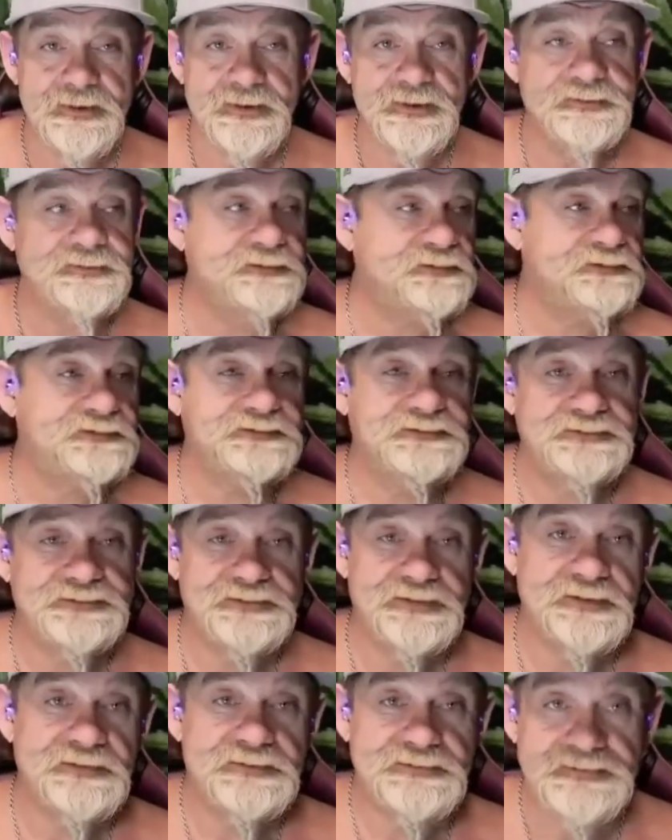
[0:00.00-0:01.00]
They took us to
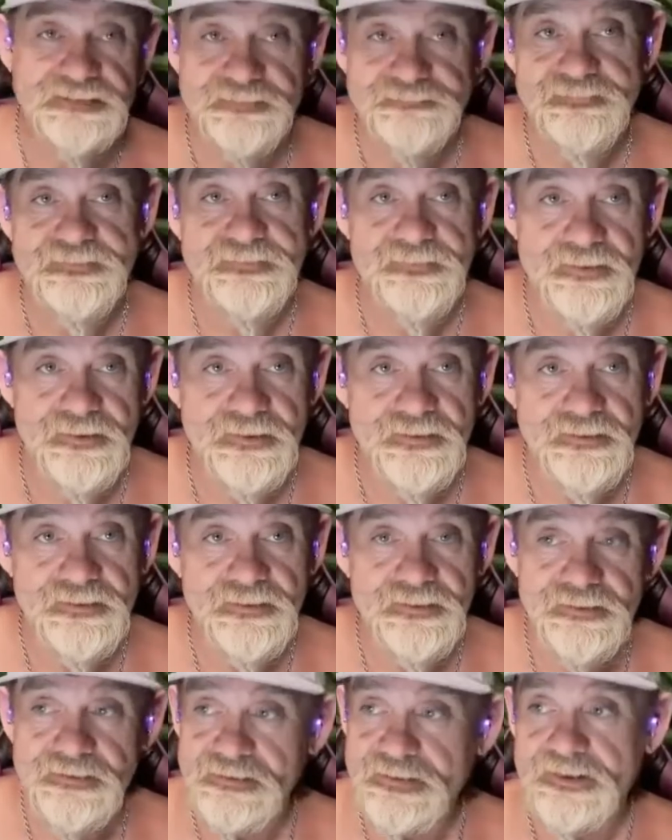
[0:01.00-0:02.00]
show us everywhere,
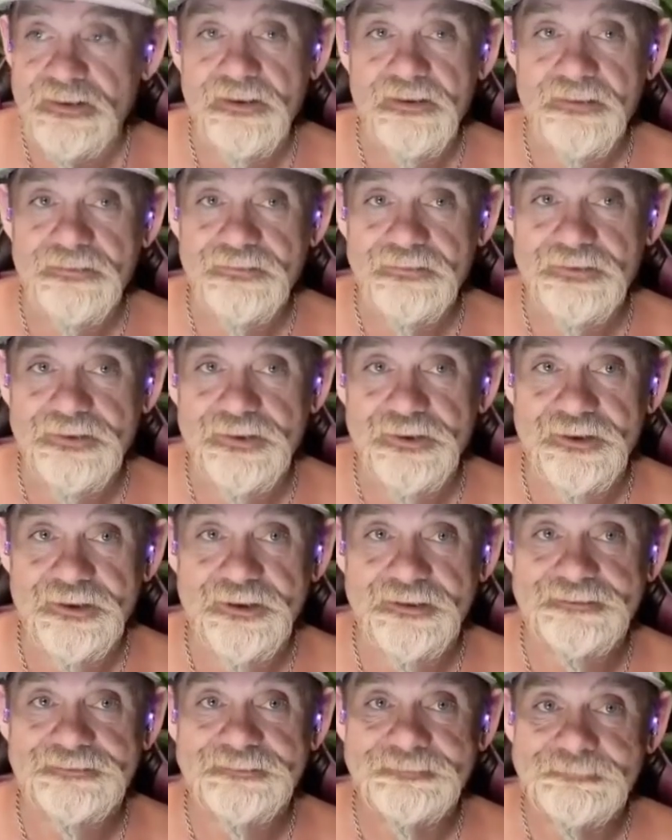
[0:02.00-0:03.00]
like all the
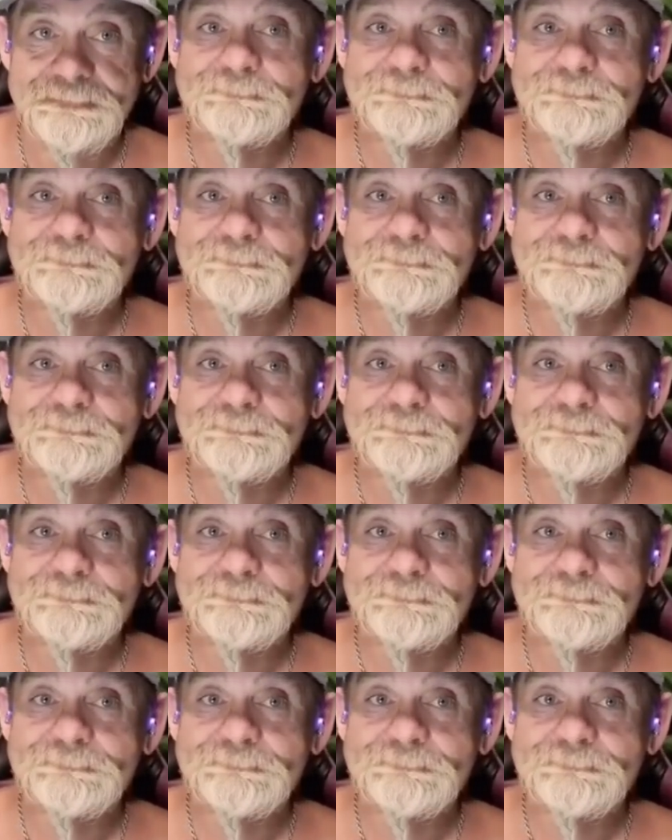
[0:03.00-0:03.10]
creeks,